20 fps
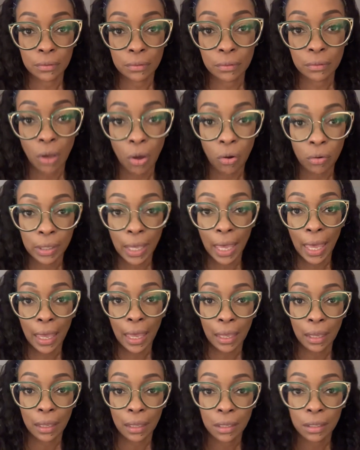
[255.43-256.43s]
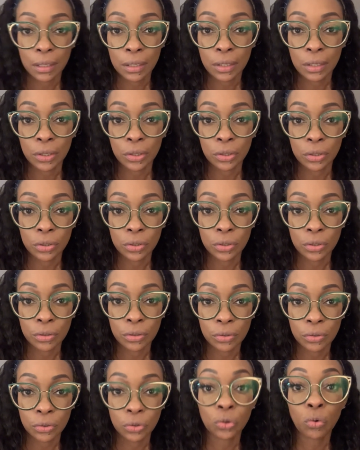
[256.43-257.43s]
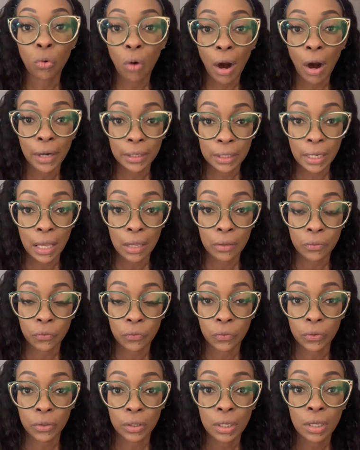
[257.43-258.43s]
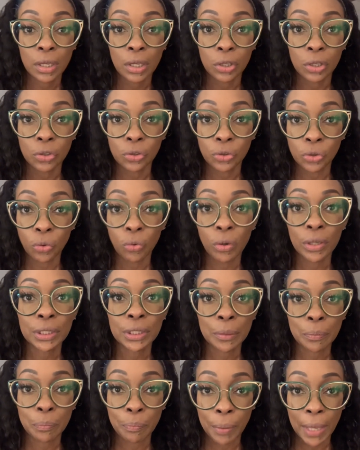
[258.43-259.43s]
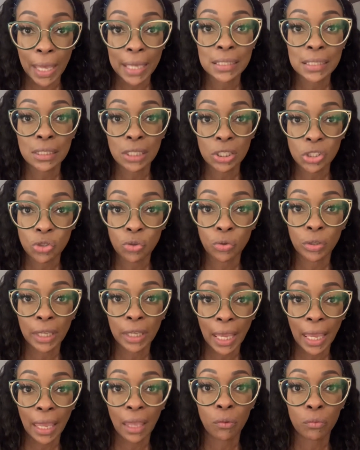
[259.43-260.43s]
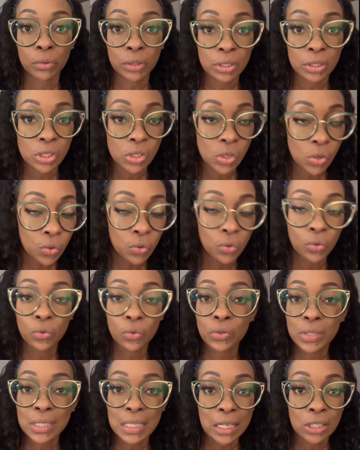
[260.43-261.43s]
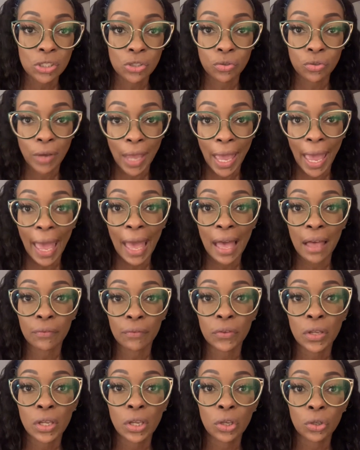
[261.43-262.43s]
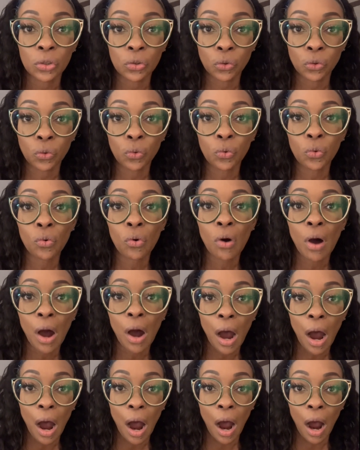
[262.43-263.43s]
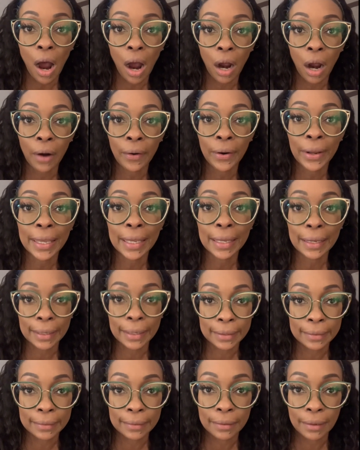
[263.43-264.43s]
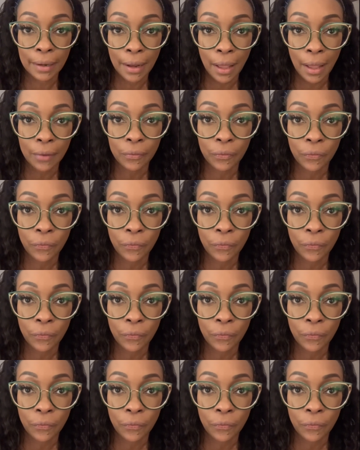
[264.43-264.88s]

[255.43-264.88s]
Okay? You are enough. Doing the best that you can with the tools that you have. You are enough.